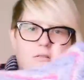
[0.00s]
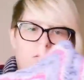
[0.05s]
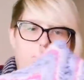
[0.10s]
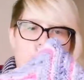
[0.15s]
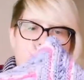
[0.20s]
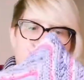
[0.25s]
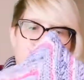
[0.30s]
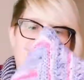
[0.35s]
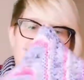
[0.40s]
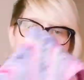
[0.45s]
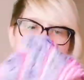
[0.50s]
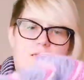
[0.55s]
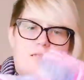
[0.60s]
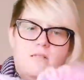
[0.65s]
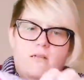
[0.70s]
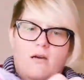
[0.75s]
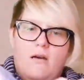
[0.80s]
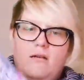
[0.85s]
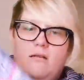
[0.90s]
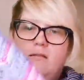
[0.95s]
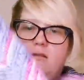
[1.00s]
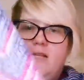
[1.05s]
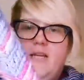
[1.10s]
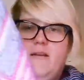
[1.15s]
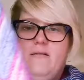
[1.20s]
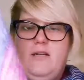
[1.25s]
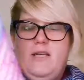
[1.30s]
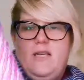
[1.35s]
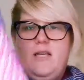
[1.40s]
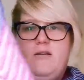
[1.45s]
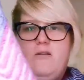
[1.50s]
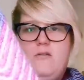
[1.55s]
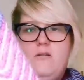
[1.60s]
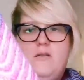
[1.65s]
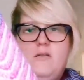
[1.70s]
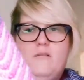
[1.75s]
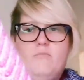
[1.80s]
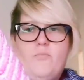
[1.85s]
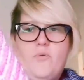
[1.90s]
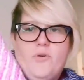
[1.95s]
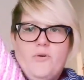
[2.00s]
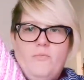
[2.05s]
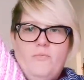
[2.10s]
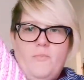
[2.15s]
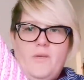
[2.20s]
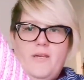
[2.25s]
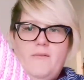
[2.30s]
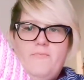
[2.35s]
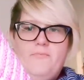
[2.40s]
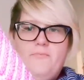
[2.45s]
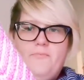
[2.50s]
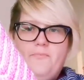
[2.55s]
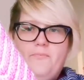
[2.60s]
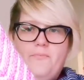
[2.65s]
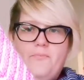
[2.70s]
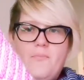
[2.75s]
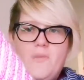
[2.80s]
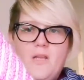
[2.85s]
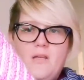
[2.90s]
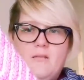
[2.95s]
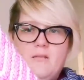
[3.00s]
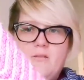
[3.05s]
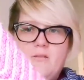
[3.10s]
on because it starts down here at this bottom bit and